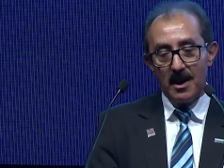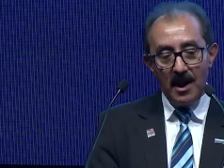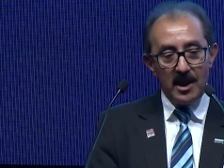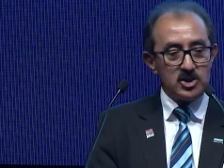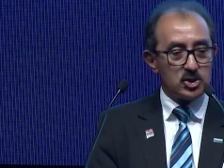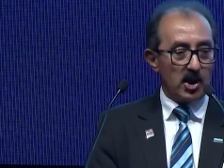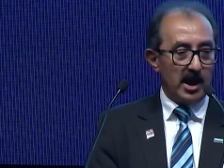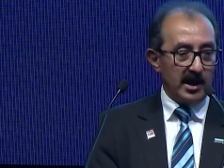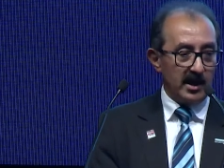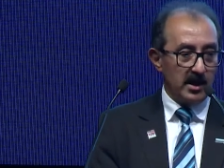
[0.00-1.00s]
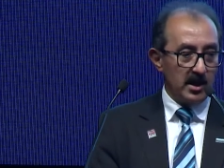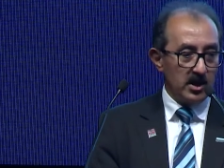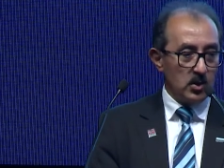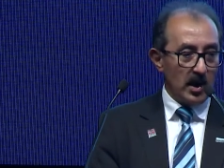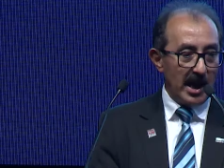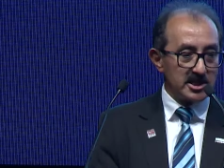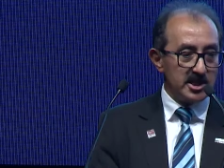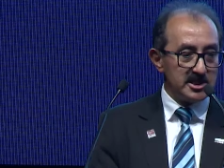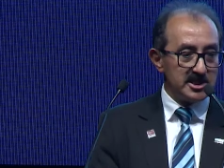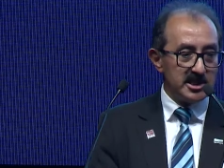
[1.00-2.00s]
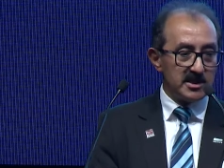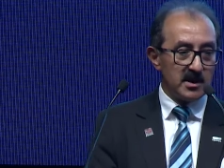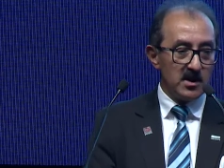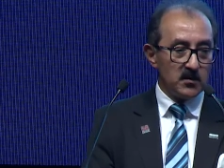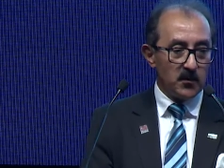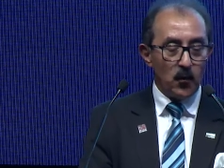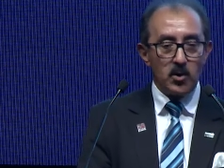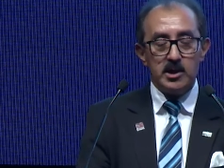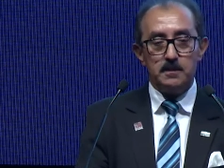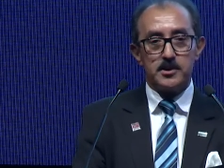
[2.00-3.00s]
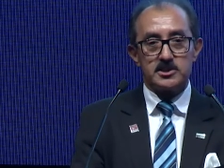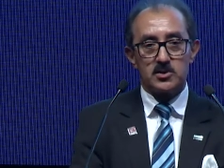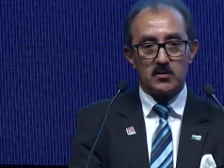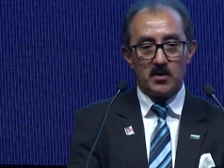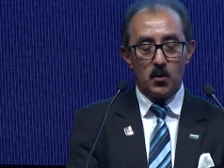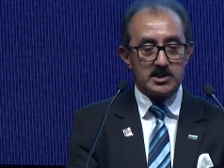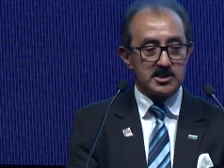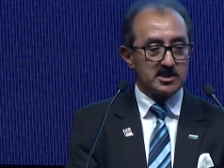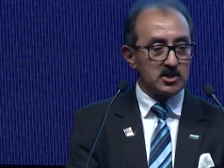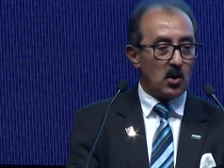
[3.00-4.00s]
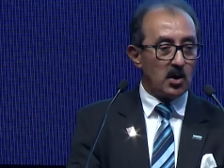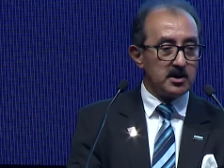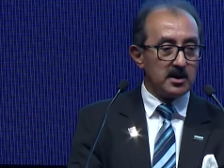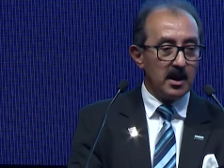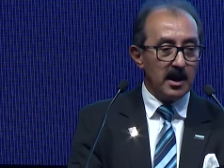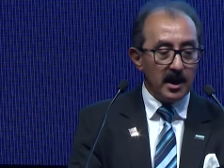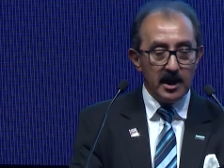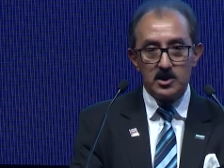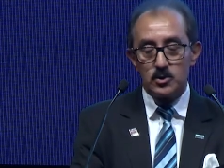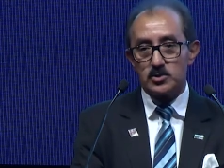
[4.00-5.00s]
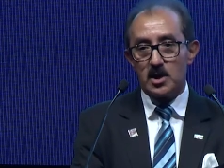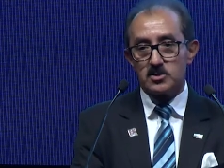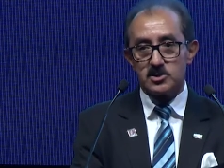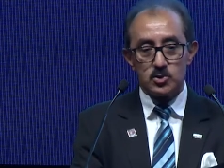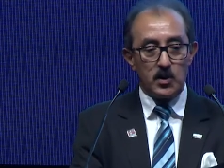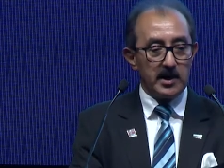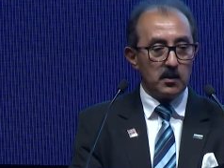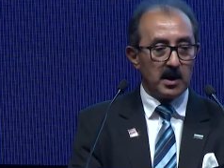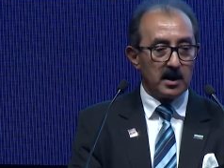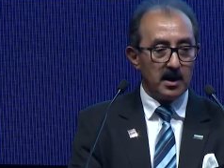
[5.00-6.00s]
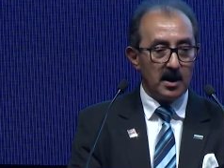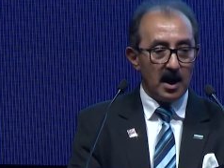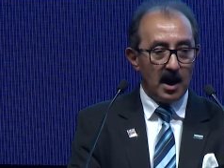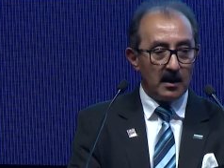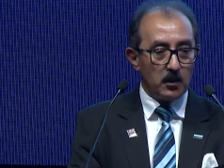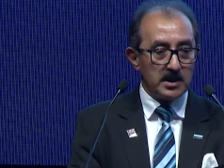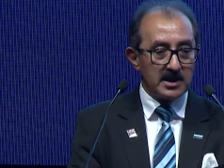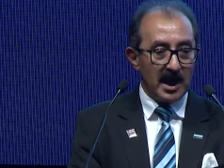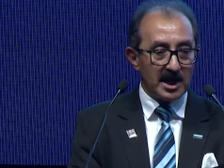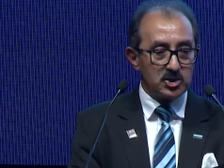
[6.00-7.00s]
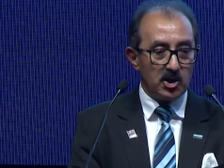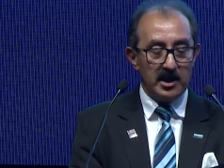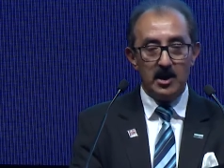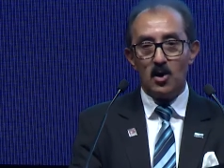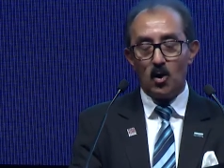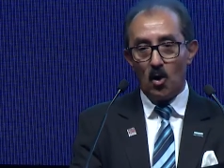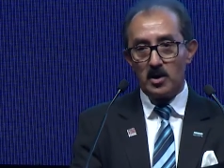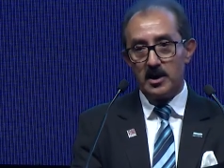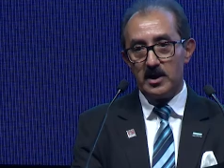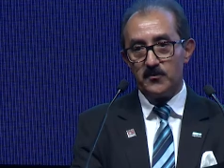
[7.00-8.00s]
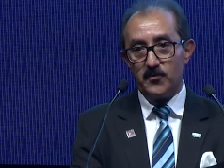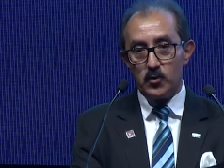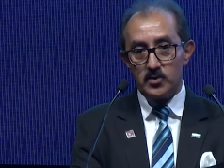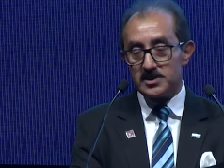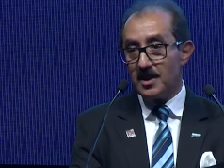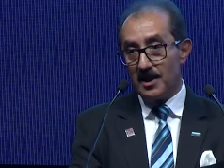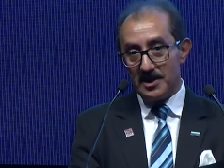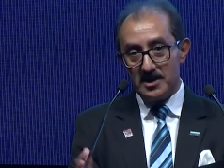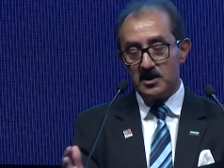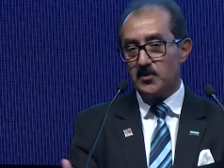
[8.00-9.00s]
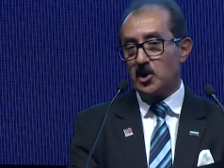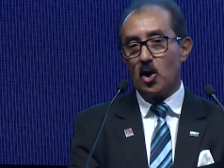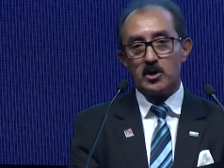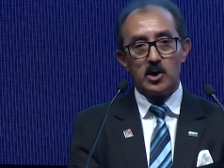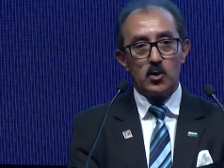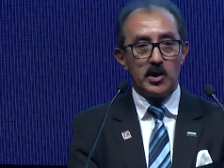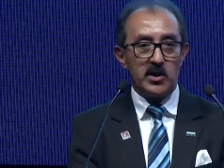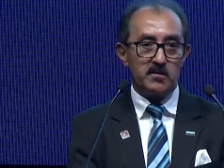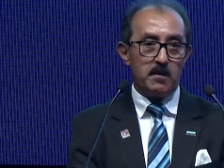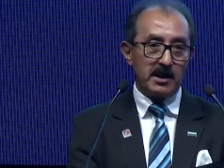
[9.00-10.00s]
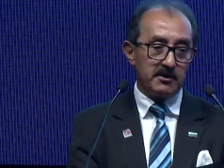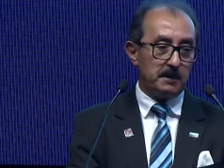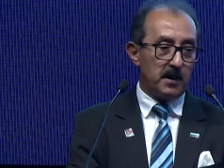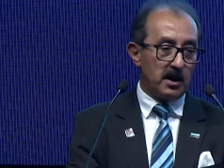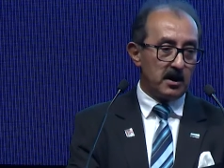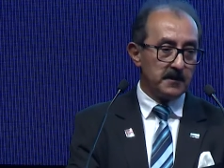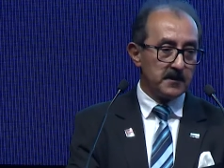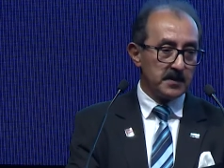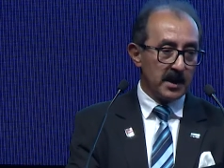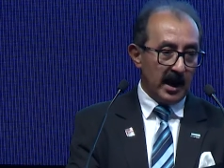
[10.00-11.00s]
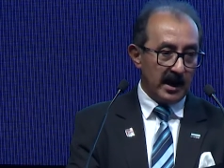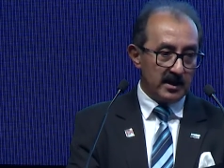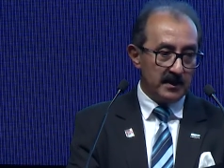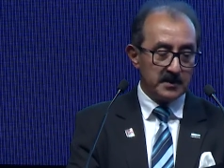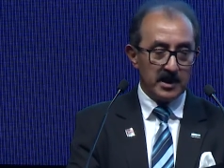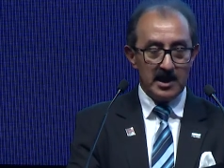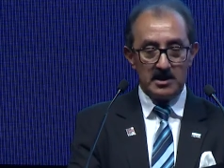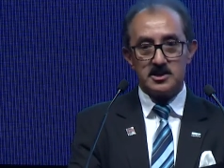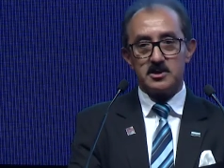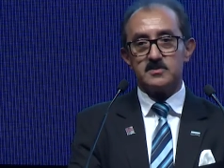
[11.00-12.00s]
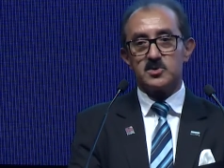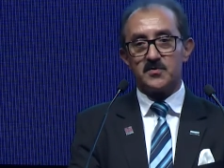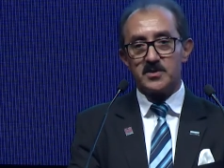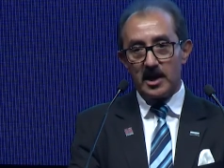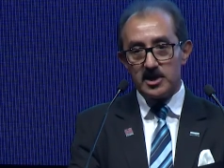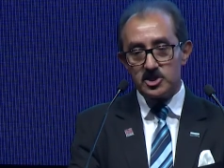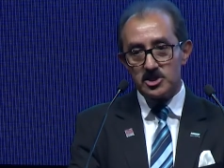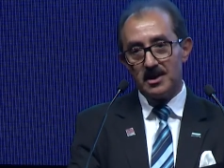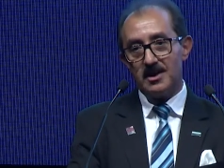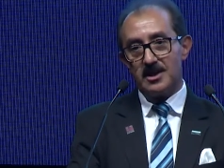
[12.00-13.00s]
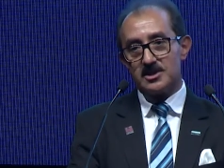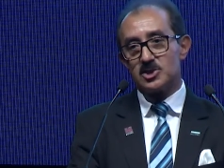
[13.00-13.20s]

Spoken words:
in July, you will actually see that 14% of the vessels ordered in 2021 are with actually alternate fuels. And here we are not including of battery power. And in terms of tonnage, it is